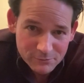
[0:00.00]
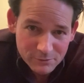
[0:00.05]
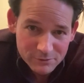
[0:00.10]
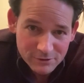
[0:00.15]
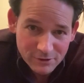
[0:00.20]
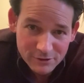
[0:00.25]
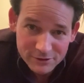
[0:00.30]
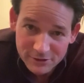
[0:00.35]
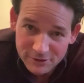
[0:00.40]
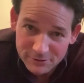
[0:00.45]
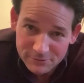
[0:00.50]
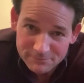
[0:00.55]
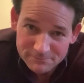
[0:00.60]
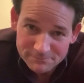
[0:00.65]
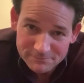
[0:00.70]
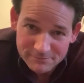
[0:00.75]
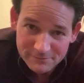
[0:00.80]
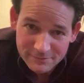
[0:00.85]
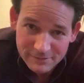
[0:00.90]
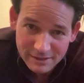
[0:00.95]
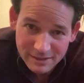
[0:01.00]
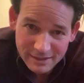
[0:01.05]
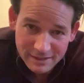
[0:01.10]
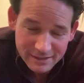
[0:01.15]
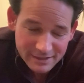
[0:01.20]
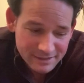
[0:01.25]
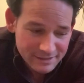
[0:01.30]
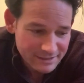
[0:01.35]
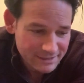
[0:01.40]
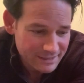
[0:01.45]
all you.
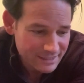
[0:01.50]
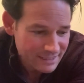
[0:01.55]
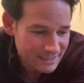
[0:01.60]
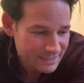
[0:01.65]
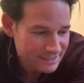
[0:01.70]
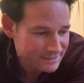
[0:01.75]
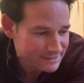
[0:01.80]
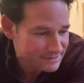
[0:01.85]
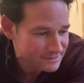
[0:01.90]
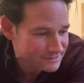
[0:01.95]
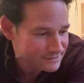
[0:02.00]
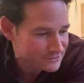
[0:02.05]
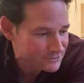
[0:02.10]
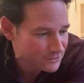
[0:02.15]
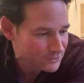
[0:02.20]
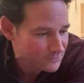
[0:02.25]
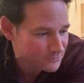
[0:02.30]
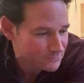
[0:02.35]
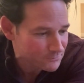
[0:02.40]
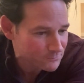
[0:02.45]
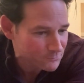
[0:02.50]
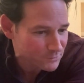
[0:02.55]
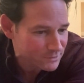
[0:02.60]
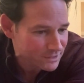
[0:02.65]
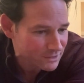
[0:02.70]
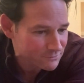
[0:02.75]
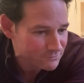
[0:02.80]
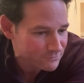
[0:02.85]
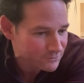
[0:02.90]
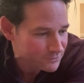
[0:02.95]
And so
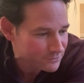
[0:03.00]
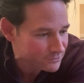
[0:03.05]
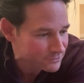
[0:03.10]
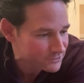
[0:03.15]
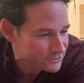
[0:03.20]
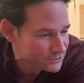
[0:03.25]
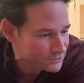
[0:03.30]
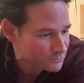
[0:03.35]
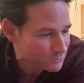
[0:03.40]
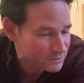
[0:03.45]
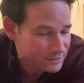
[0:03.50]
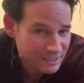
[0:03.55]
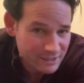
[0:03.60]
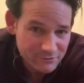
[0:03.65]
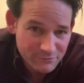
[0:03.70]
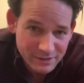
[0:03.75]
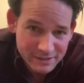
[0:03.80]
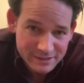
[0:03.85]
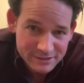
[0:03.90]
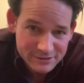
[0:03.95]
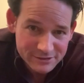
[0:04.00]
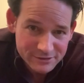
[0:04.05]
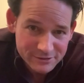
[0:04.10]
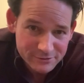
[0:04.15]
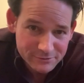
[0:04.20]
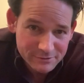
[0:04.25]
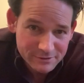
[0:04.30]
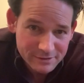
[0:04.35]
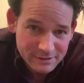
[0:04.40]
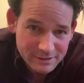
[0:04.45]
without further ado, we'll get right
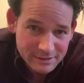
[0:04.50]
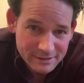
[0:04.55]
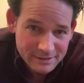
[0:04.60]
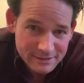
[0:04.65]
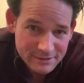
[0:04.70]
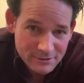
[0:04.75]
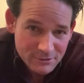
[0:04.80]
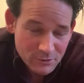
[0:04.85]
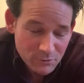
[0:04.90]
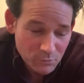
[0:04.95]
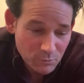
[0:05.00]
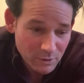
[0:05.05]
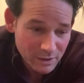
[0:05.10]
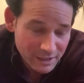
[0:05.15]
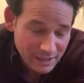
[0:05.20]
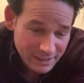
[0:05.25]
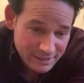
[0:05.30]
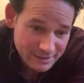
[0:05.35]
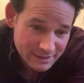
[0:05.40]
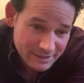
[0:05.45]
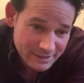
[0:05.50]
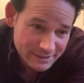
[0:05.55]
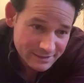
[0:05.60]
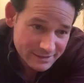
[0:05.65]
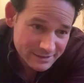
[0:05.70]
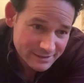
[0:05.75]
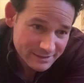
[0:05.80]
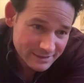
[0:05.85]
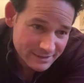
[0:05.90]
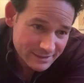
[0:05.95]
into what I
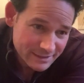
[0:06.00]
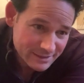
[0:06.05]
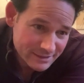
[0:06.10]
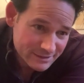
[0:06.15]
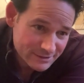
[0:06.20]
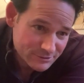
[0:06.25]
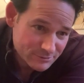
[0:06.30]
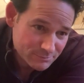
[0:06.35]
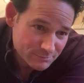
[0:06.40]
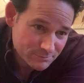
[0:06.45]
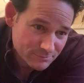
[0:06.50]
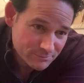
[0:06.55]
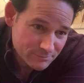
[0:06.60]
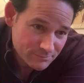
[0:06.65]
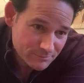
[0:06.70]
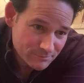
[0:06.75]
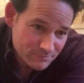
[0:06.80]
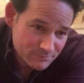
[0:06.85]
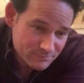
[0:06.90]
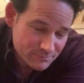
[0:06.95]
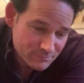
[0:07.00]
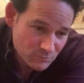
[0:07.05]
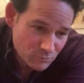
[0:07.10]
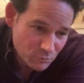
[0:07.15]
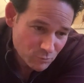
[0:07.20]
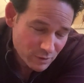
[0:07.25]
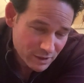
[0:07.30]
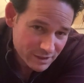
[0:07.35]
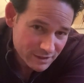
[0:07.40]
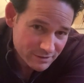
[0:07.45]
think is
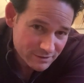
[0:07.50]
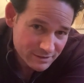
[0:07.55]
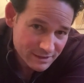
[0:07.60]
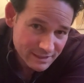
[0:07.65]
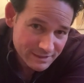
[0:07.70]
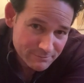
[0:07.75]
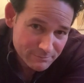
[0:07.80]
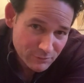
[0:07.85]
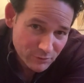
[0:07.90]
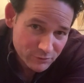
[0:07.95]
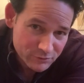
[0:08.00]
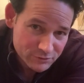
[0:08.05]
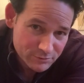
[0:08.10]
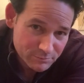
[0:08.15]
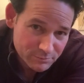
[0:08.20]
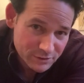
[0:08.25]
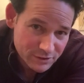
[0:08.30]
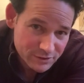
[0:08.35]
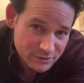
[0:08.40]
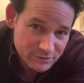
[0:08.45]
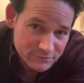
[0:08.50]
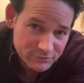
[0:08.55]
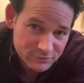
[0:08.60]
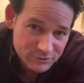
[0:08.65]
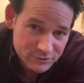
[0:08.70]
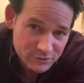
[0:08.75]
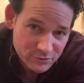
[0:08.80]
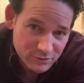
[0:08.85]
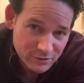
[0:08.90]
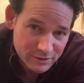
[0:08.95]
one of the most beautiful
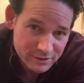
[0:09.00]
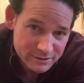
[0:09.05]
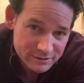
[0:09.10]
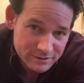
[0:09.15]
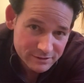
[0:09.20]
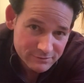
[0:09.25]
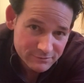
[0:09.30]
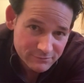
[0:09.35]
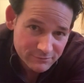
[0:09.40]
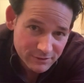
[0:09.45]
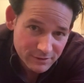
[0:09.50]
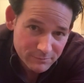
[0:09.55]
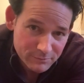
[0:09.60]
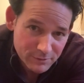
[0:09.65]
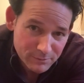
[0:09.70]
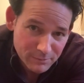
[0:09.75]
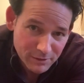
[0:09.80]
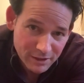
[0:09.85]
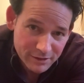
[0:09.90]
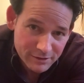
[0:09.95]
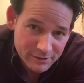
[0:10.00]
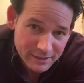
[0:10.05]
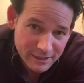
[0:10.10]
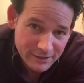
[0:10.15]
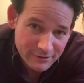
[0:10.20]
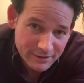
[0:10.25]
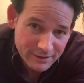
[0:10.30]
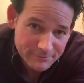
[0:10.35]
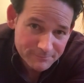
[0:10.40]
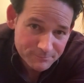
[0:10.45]
swords from the modern
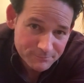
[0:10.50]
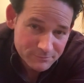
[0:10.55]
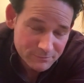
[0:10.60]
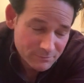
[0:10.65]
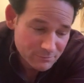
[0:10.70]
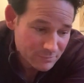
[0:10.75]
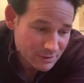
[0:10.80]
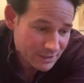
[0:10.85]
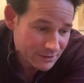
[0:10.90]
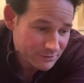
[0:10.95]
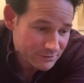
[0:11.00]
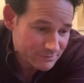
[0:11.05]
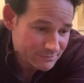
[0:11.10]
era by